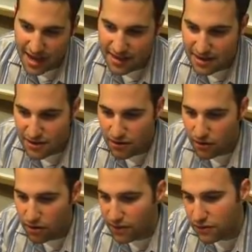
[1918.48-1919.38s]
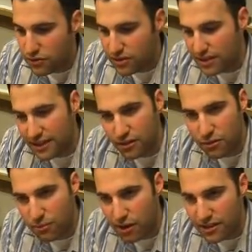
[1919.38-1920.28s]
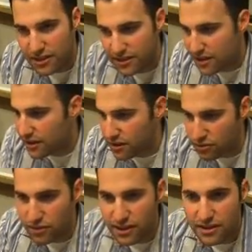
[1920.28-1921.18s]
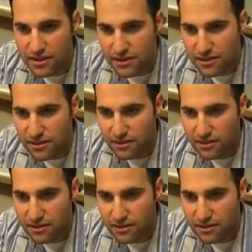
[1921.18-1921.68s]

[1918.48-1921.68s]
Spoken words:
And then all you have to do is select all your projects and say include this